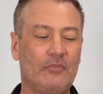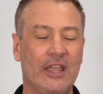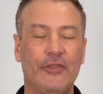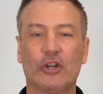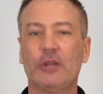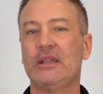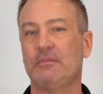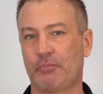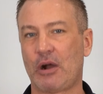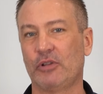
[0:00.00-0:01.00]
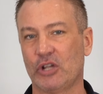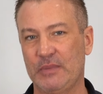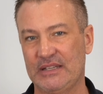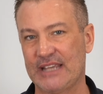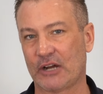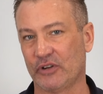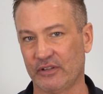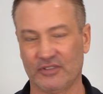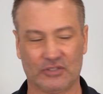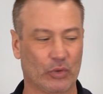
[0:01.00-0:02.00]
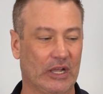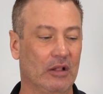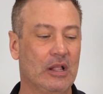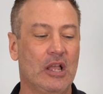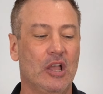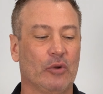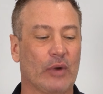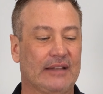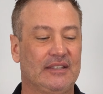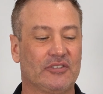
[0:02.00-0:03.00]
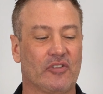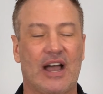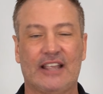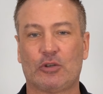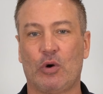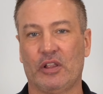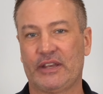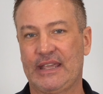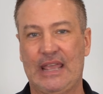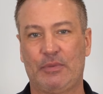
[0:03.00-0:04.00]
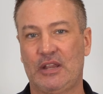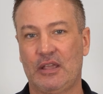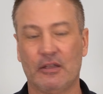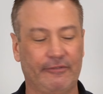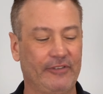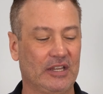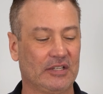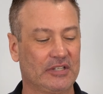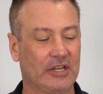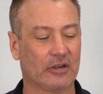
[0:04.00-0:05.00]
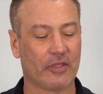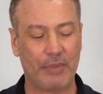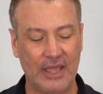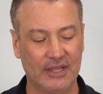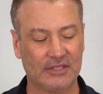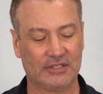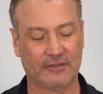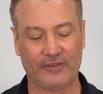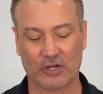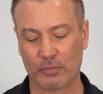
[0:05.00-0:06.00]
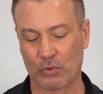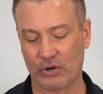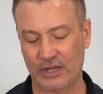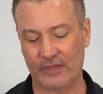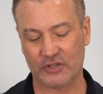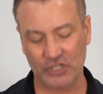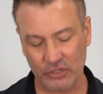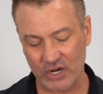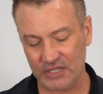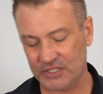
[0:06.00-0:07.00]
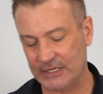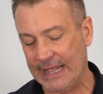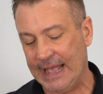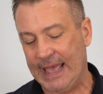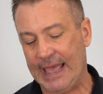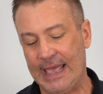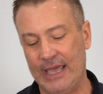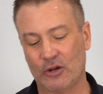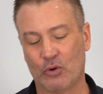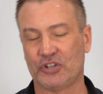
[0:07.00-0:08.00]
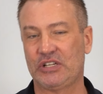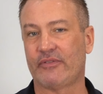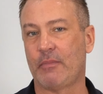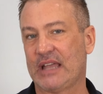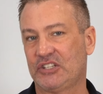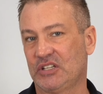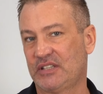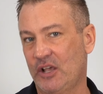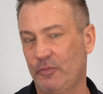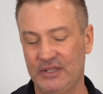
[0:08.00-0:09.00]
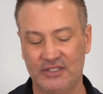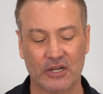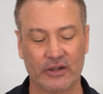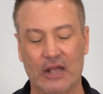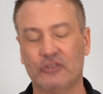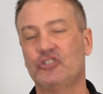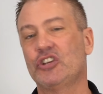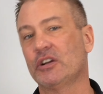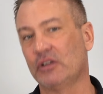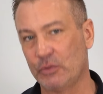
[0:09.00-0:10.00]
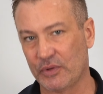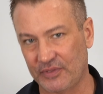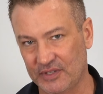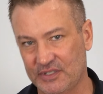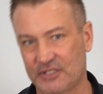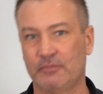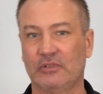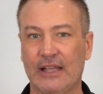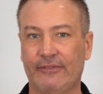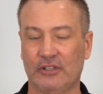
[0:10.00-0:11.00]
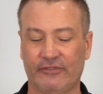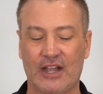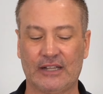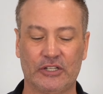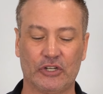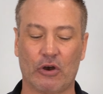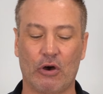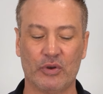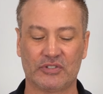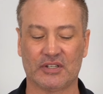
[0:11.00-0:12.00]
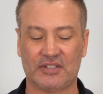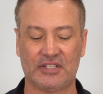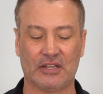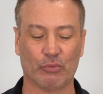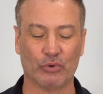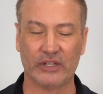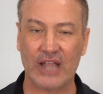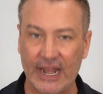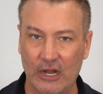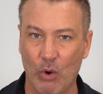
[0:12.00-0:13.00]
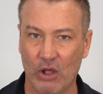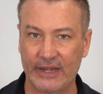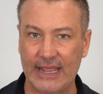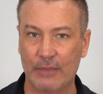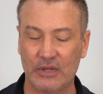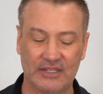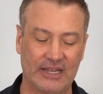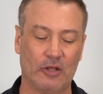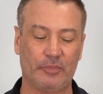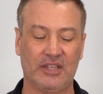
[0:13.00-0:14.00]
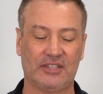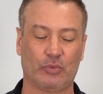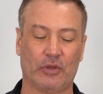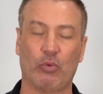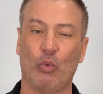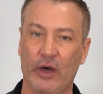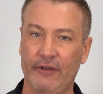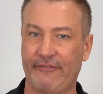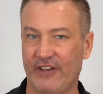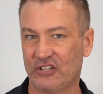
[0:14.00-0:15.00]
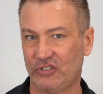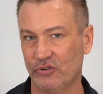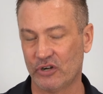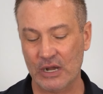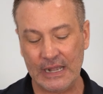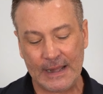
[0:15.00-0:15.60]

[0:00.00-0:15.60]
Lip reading: And they're probably going to be decorative as well, right? These are the highest quality ebony fittings here on the pegs, the fingerboard, and the chin rest. And of course, you have a matching tailpiece here. Now, generally with this level of violin, you're always going to see a really high quality ebony tailpiece with one fine tuner.